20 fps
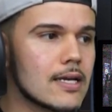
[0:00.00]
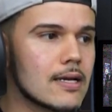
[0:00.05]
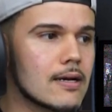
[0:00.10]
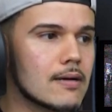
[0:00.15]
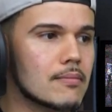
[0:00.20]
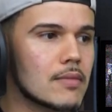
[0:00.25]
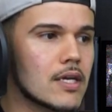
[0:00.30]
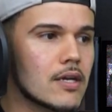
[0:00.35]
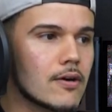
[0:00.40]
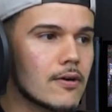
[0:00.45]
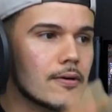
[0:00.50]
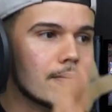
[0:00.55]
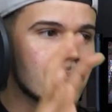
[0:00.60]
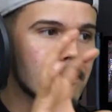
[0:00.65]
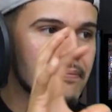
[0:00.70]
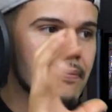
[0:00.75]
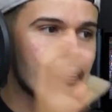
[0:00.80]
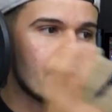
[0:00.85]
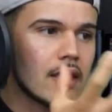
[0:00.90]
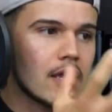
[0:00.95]
I'm here
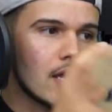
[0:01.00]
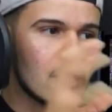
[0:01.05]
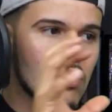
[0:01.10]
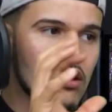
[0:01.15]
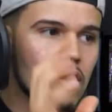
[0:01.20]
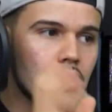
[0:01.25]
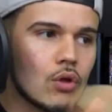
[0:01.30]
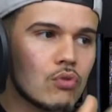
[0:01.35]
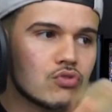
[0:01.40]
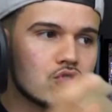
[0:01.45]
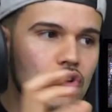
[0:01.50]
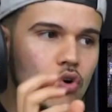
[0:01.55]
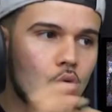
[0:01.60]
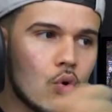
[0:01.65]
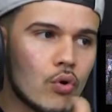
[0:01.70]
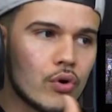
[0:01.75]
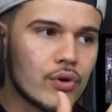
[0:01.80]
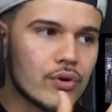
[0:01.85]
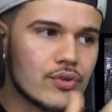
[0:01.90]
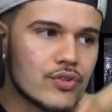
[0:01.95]
in close
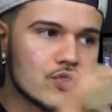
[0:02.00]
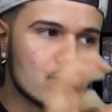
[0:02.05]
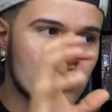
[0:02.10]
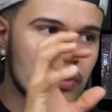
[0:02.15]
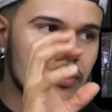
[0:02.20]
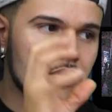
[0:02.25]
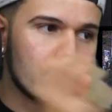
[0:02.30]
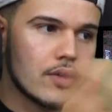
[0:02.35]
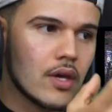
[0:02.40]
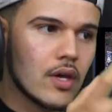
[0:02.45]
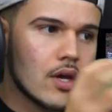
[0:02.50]
quarters with